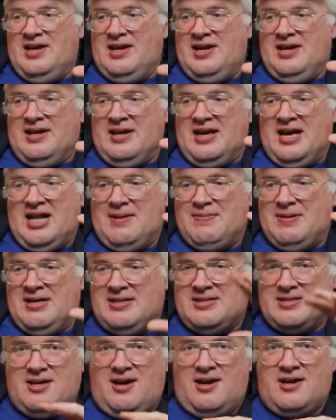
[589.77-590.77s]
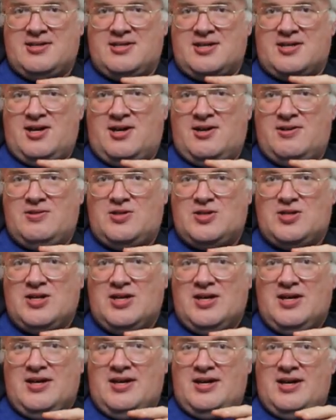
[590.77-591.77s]
it'll help his stock as a coach.
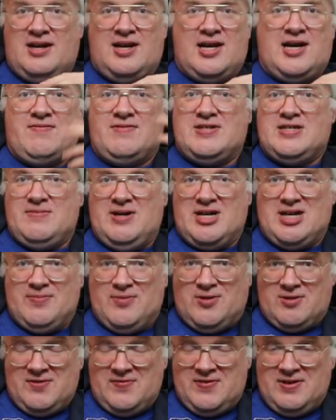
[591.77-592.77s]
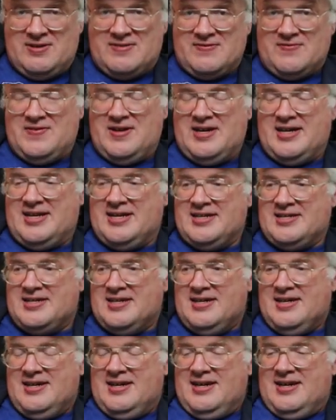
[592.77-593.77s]
It'll obviously make him more revered in Finland.